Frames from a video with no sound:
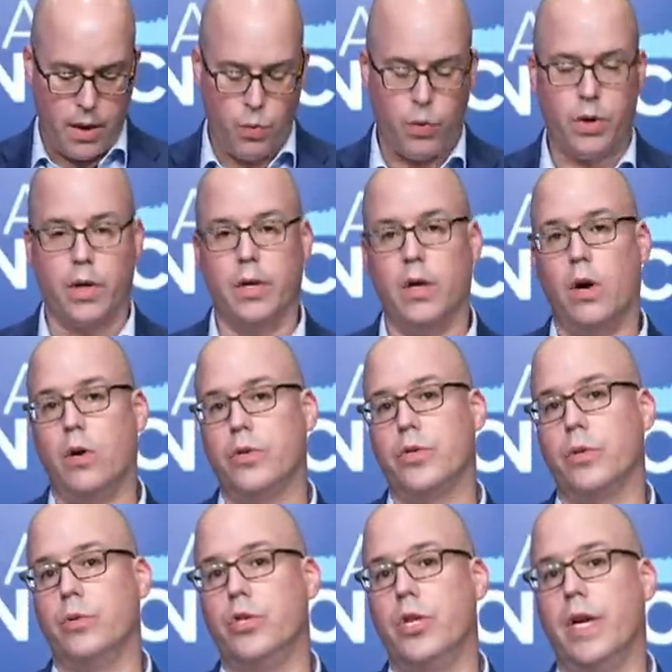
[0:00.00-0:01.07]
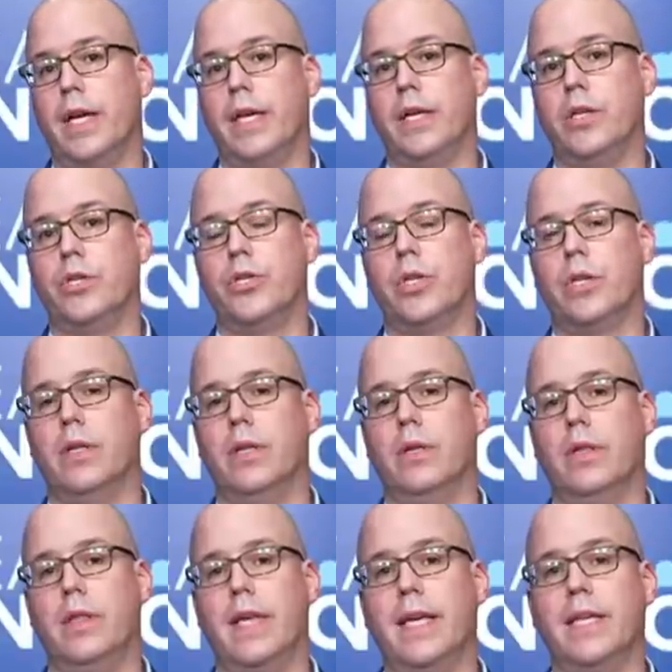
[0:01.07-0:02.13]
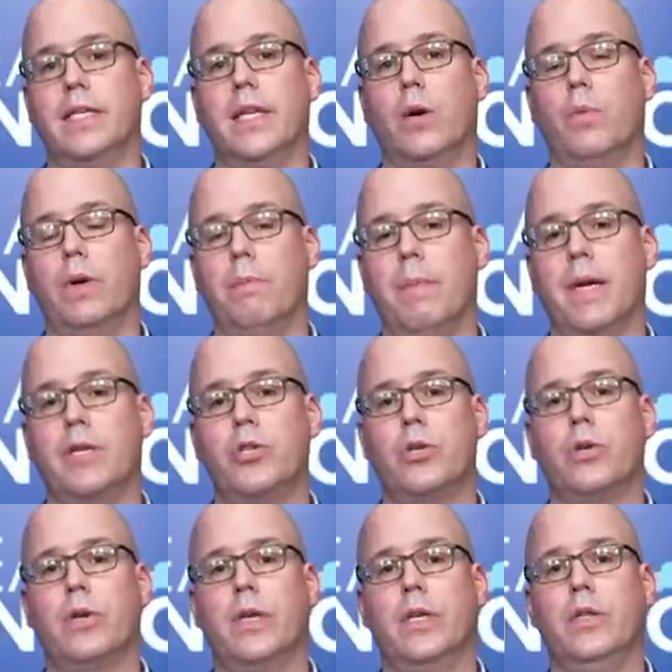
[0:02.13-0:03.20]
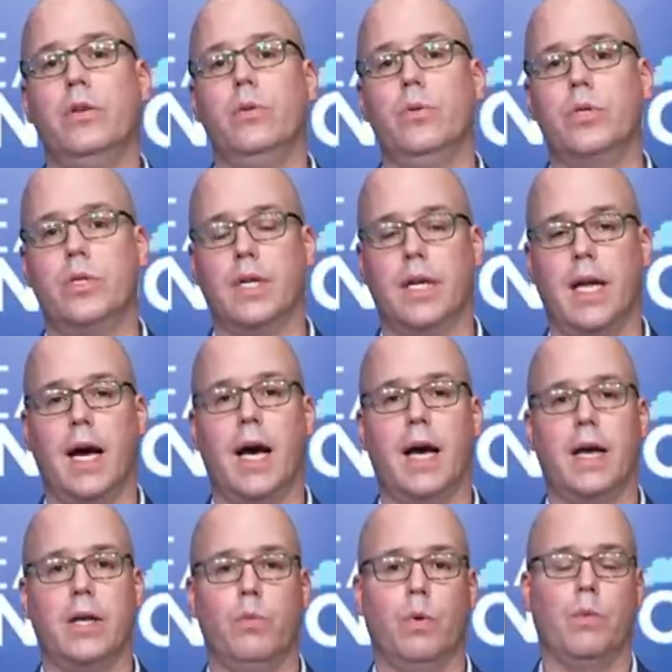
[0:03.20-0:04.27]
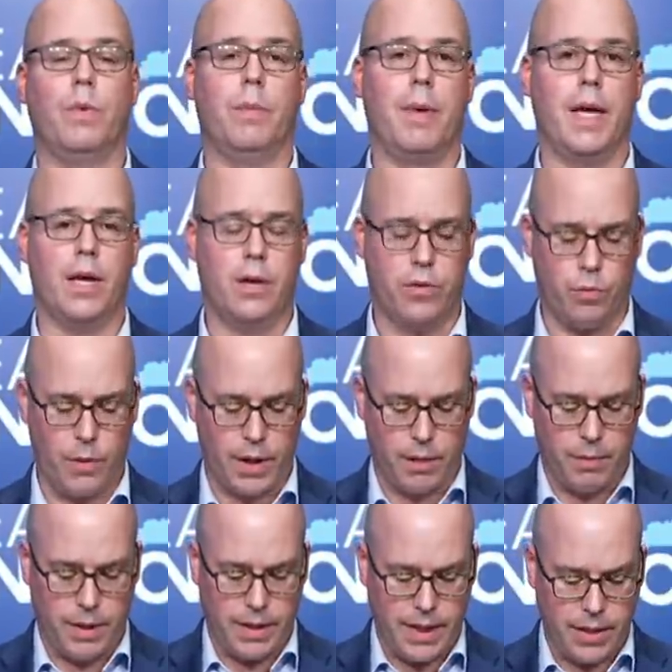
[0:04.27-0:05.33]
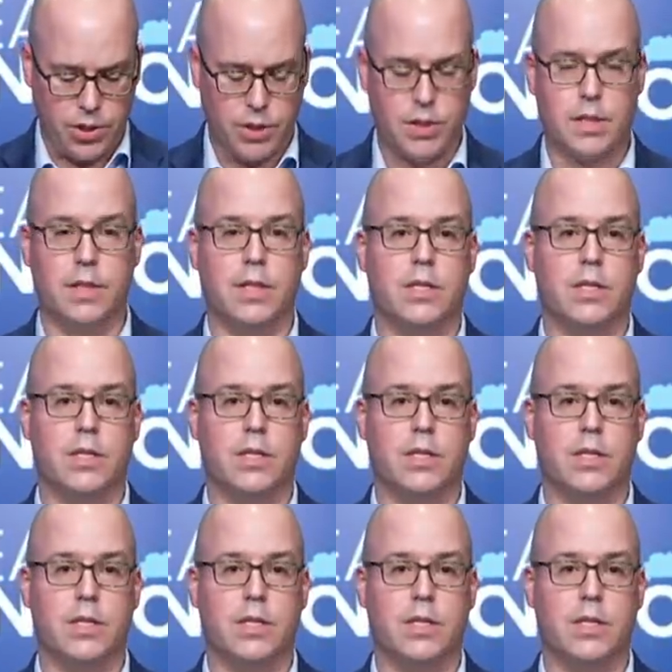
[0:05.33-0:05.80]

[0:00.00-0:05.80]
we're going to also change the things that we measure and use to guide when we make other recommendations.